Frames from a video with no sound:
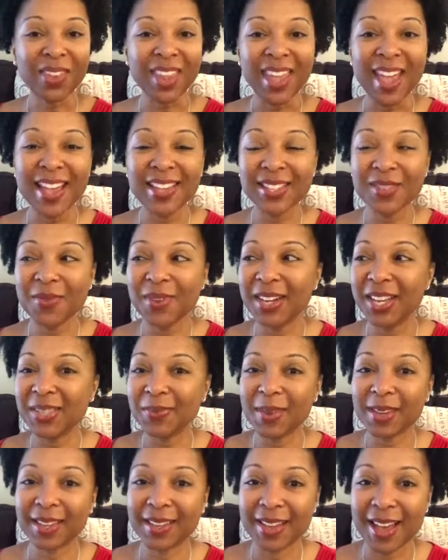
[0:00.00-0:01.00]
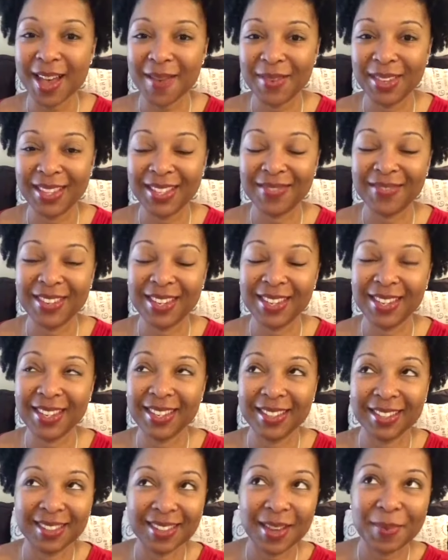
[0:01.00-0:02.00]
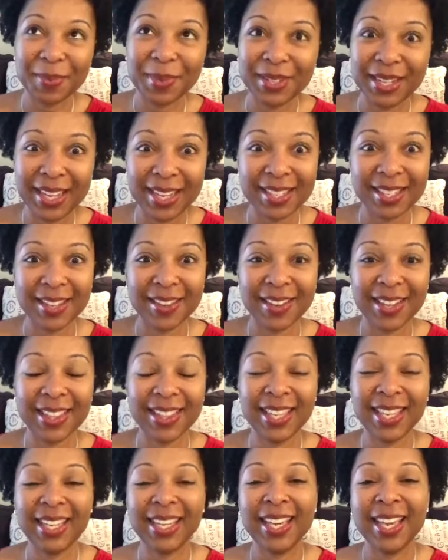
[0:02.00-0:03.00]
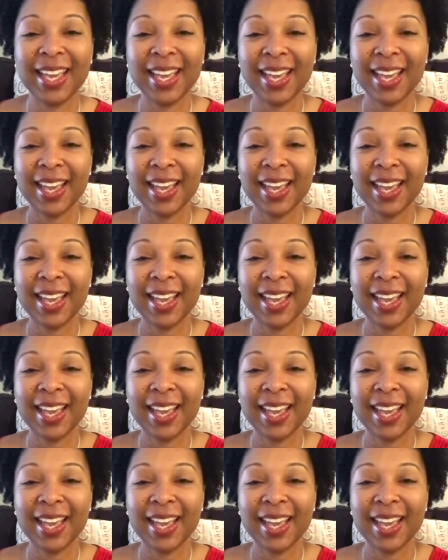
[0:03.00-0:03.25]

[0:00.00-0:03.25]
Had someone else make a comment to me a couple of days ago, I think.